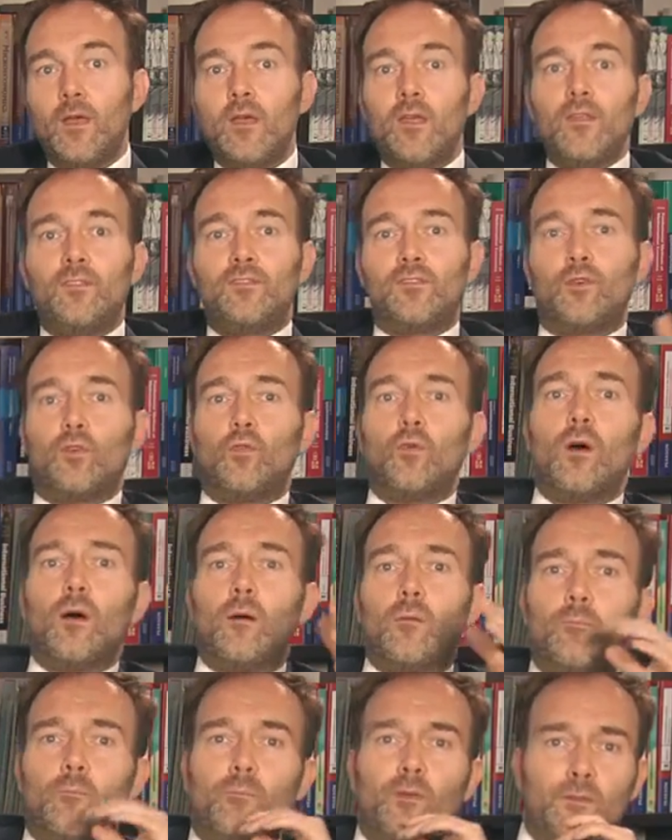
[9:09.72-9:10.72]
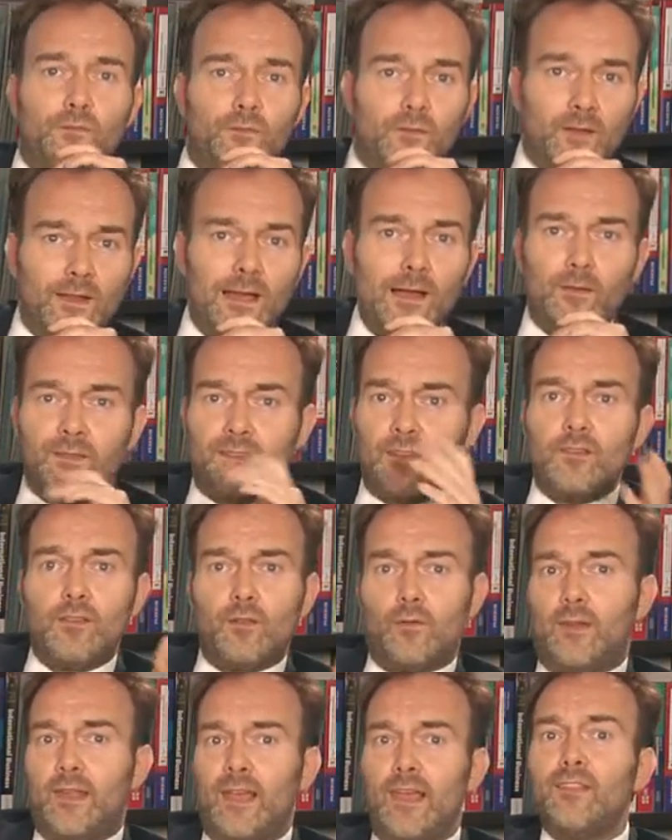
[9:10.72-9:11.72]
So, but for now, since
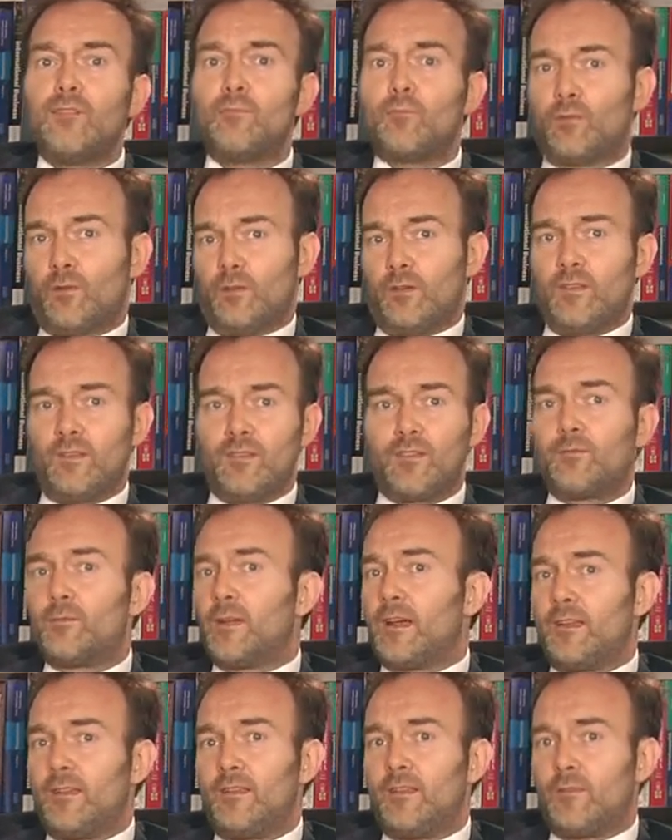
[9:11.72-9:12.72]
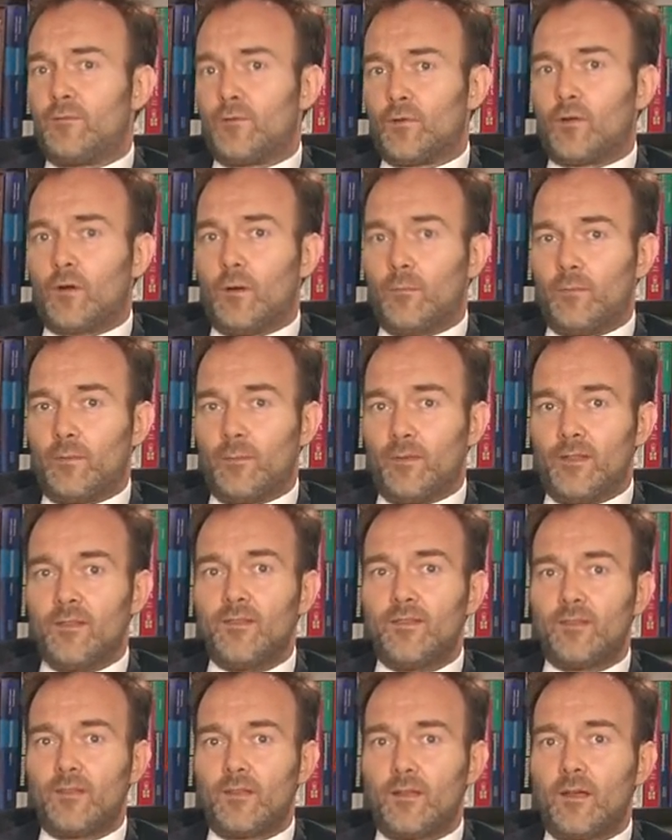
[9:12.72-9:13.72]
you're an expert in strategies for complements,